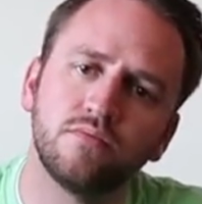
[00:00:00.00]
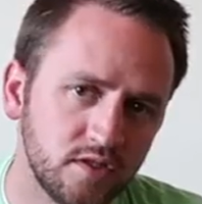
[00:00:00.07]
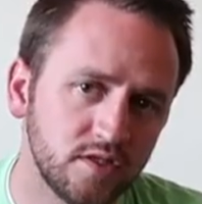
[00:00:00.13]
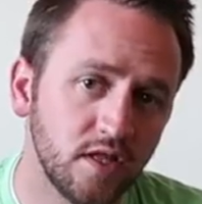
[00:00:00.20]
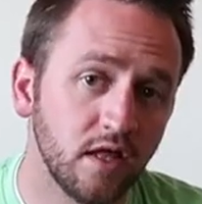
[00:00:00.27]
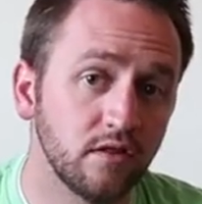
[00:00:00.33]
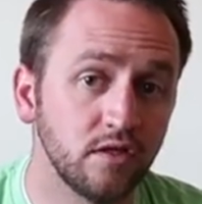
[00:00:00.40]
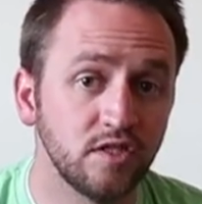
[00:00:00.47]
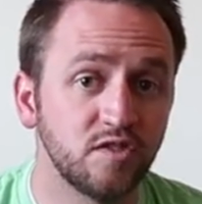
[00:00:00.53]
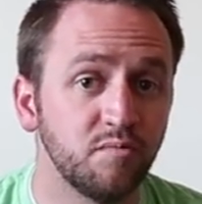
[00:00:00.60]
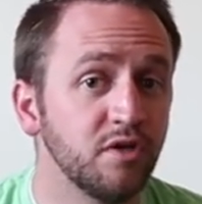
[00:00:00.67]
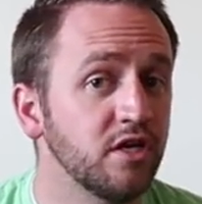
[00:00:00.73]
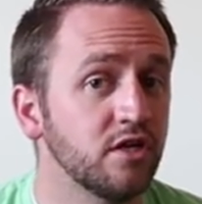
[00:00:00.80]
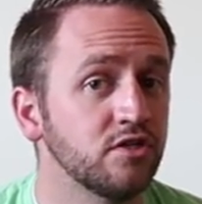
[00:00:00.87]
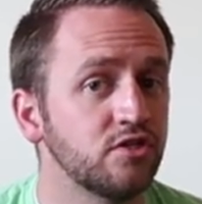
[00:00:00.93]
So that leads
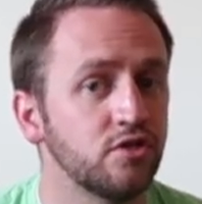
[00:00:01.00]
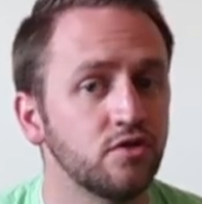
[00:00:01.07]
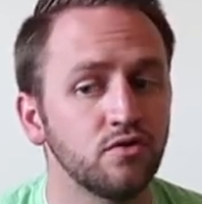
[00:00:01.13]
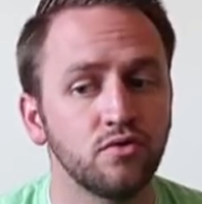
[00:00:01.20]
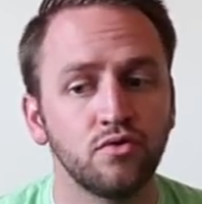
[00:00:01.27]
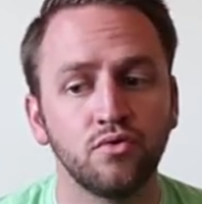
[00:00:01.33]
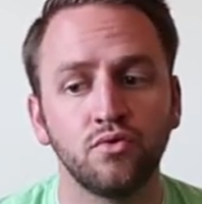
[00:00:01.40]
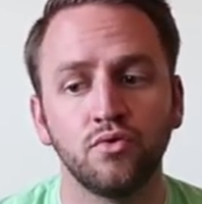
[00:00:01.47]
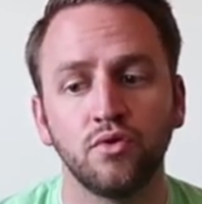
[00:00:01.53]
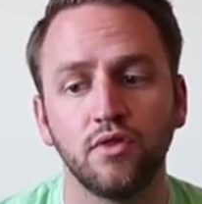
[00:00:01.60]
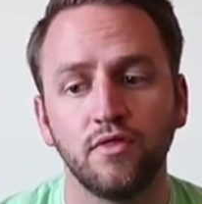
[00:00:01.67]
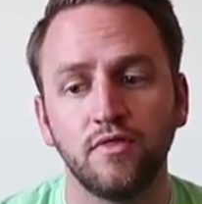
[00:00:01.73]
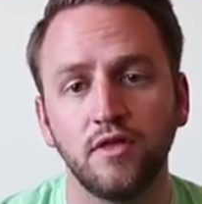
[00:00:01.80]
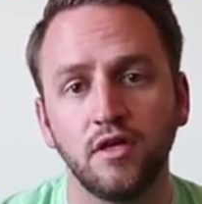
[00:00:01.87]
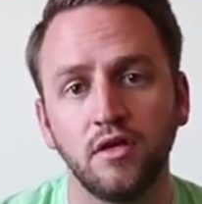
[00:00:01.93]
me
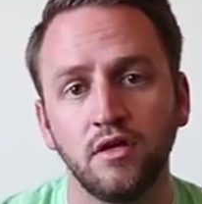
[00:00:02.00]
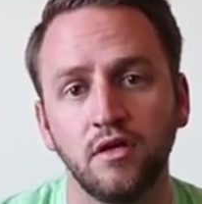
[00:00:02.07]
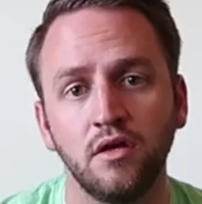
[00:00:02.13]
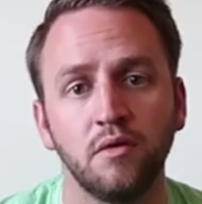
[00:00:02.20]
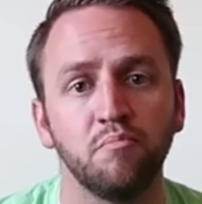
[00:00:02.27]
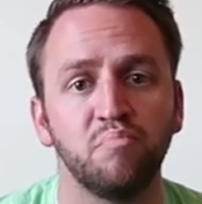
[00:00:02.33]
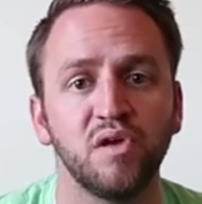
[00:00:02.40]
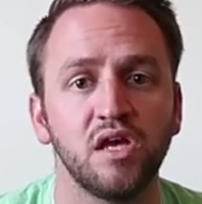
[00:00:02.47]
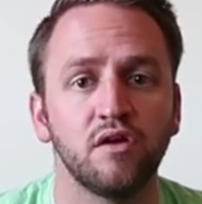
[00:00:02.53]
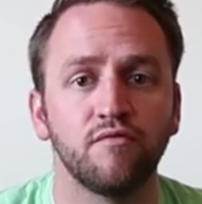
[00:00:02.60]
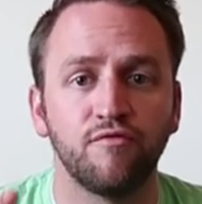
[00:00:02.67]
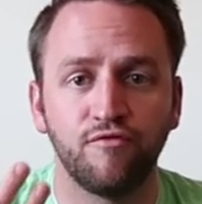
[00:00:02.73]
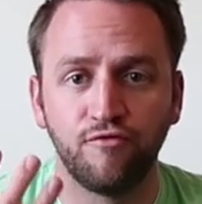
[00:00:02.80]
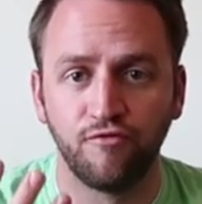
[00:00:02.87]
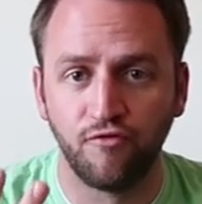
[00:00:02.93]
into the big
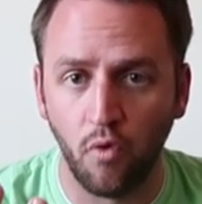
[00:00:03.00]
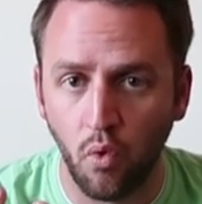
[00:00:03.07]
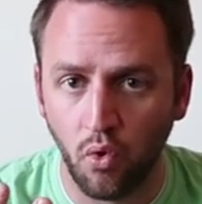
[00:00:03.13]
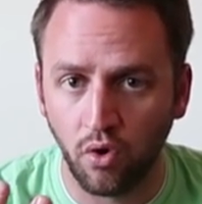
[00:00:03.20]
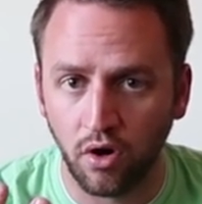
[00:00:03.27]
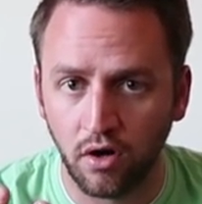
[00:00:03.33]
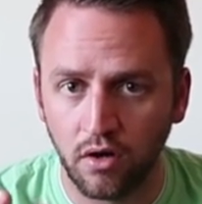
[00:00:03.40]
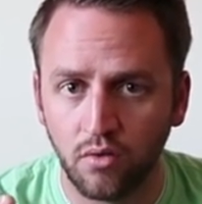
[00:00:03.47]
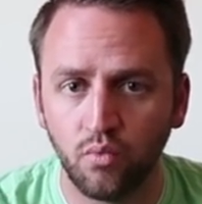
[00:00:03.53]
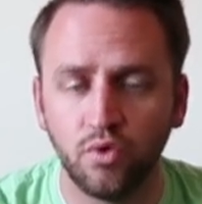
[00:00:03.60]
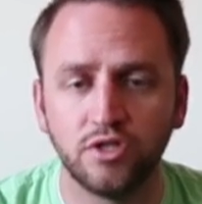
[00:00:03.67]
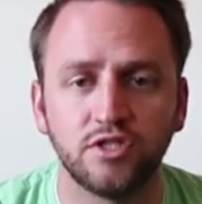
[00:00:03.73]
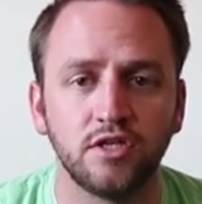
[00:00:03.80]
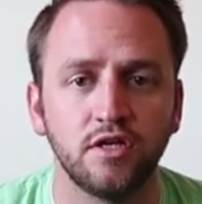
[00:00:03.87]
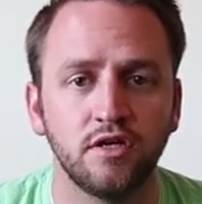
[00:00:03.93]
four,
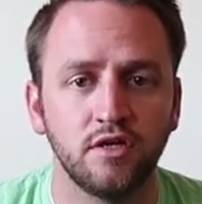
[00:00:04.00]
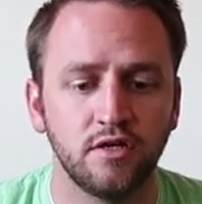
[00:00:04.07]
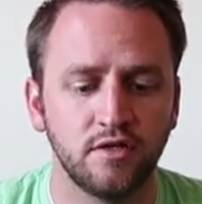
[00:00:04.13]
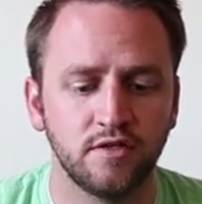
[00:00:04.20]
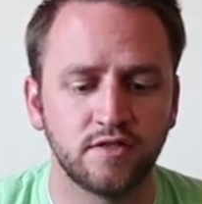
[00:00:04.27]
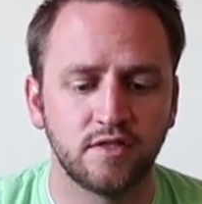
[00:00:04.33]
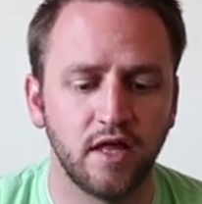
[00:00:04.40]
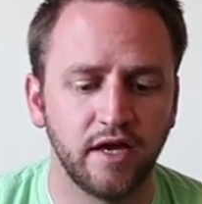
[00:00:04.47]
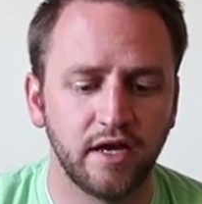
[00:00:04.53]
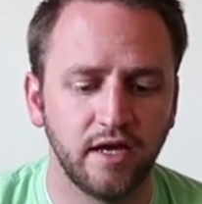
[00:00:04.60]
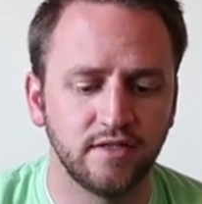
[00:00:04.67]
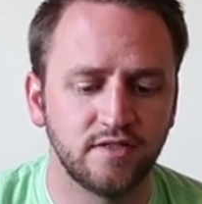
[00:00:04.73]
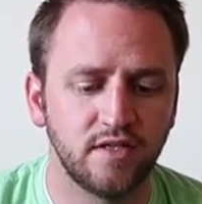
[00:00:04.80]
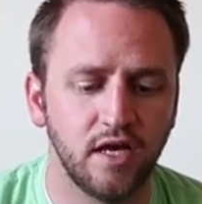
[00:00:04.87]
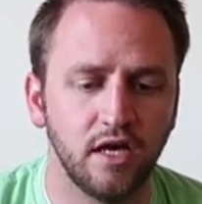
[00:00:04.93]
which is, like
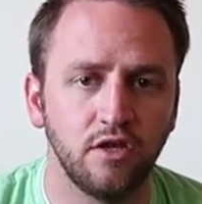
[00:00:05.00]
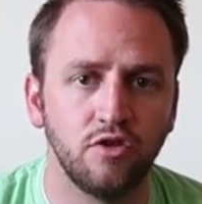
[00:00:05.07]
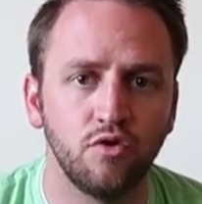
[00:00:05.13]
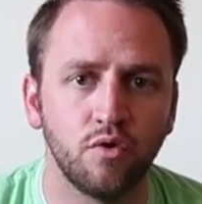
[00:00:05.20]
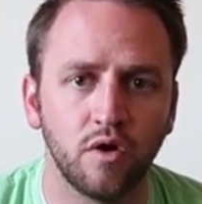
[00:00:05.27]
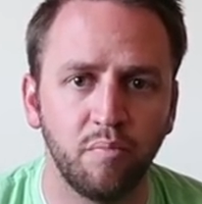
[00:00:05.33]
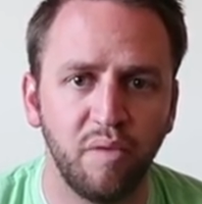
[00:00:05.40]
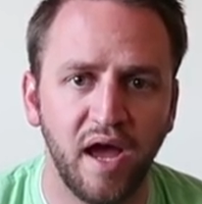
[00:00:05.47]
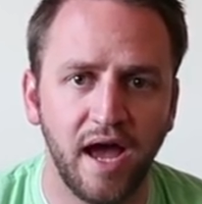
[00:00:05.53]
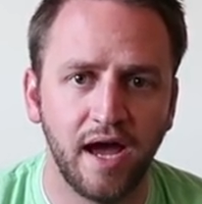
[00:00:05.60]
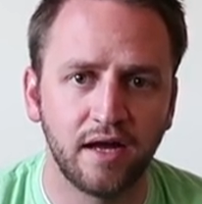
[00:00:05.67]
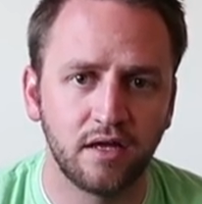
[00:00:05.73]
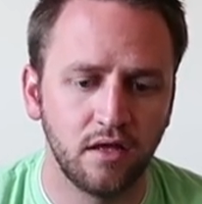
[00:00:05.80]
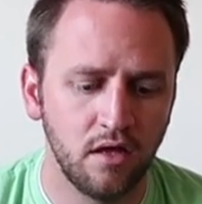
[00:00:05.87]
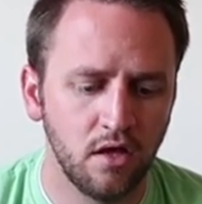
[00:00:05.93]
I said, your
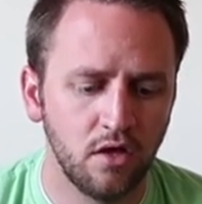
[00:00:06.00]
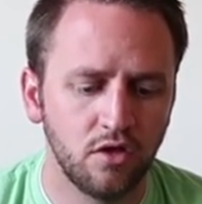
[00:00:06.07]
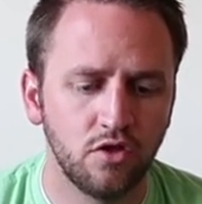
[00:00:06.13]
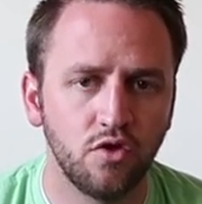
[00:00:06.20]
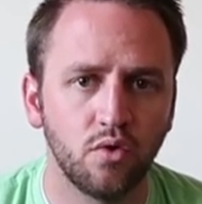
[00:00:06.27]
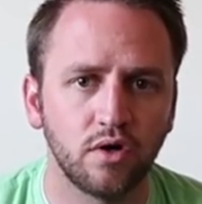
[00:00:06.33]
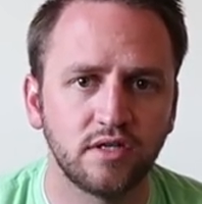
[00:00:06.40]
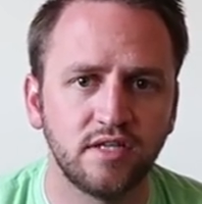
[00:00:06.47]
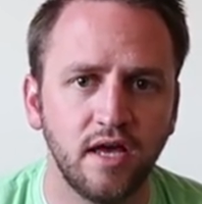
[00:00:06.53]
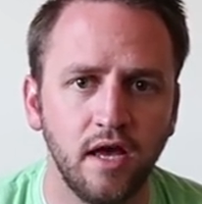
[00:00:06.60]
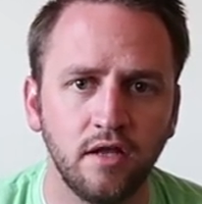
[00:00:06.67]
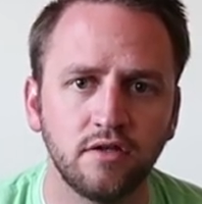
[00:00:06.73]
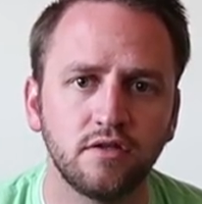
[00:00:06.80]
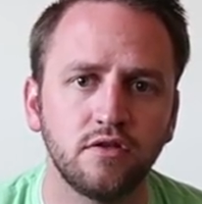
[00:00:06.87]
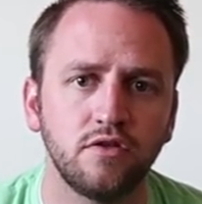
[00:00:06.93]
pack, your
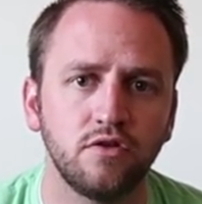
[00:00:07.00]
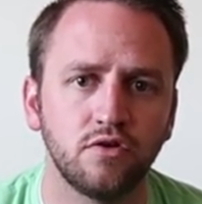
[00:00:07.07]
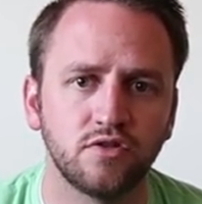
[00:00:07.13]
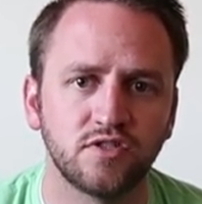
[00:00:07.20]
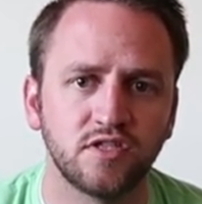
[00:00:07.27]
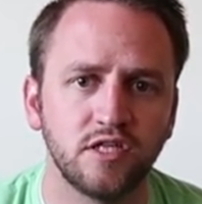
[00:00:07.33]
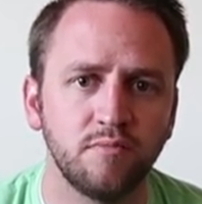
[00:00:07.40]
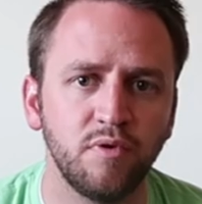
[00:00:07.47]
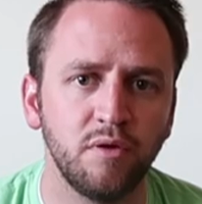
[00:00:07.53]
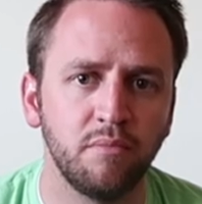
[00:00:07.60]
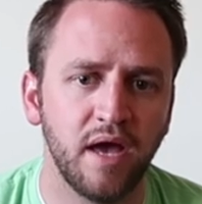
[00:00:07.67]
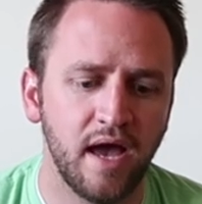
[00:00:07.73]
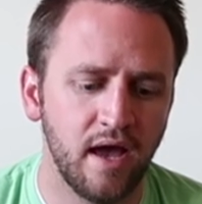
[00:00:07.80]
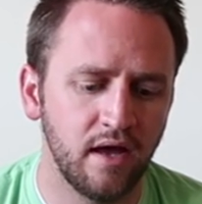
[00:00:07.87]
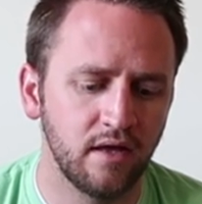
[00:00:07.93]
tent, your sleeping
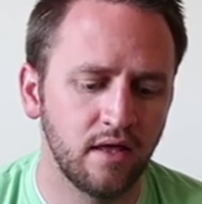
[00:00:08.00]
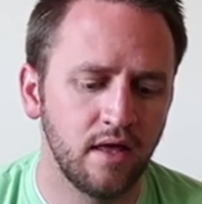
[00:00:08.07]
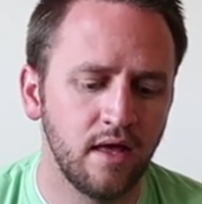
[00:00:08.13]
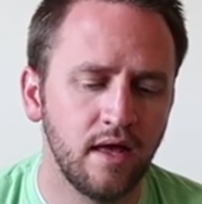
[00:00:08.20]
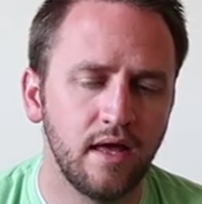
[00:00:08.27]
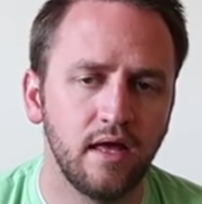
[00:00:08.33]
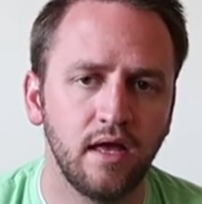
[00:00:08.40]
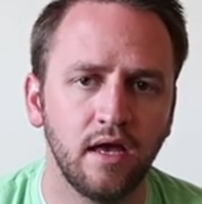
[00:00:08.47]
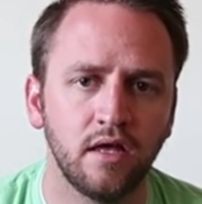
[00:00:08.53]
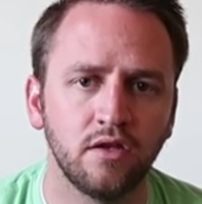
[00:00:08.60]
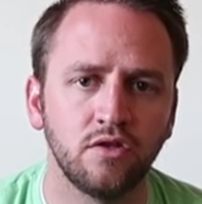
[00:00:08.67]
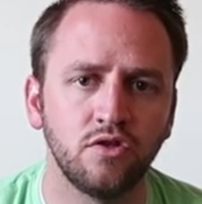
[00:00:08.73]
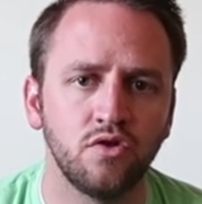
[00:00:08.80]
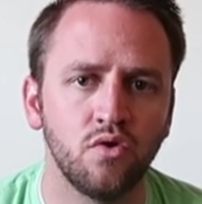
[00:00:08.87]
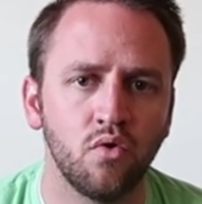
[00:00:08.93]
bag,
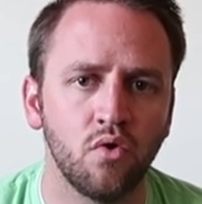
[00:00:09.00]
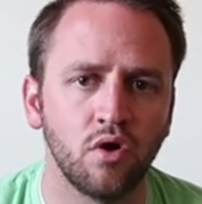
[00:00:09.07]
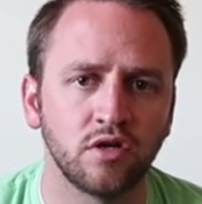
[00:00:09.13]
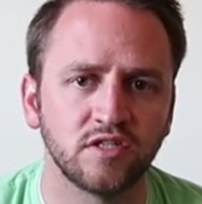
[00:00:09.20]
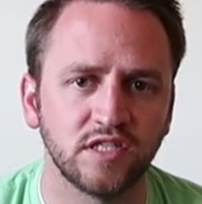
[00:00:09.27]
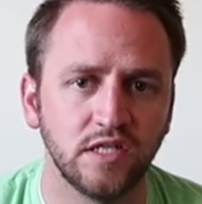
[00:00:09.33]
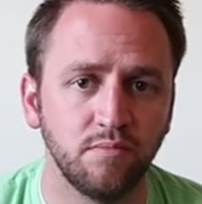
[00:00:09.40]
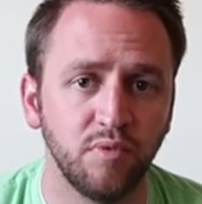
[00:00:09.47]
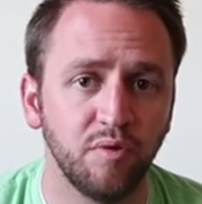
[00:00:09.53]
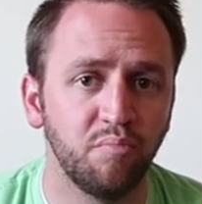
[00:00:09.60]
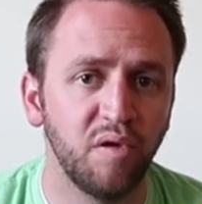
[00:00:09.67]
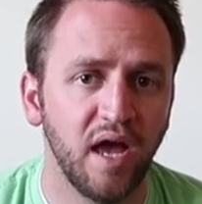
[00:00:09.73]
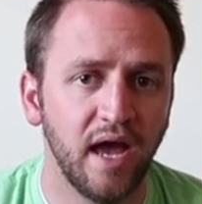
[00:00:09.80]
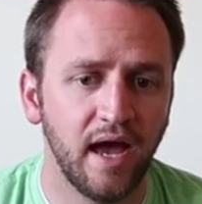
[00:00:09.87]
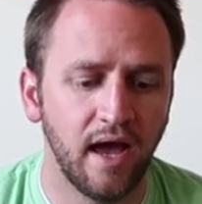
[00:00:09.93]
and your
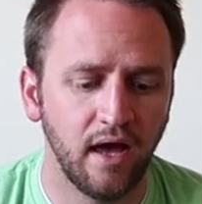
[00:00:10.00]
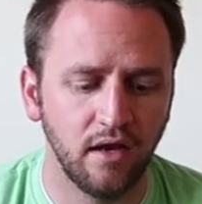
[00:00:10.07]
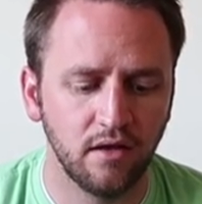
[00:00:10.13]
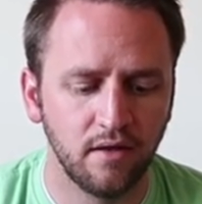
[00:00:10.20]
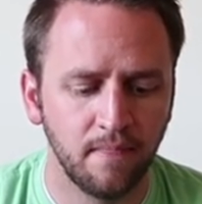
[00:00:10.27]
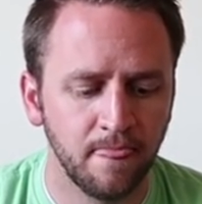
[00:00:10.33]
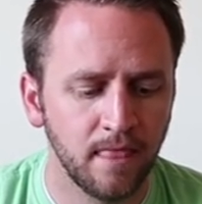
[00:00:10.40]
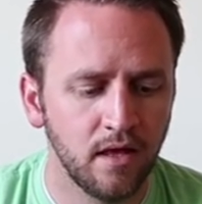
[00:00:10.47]
sleeping pad.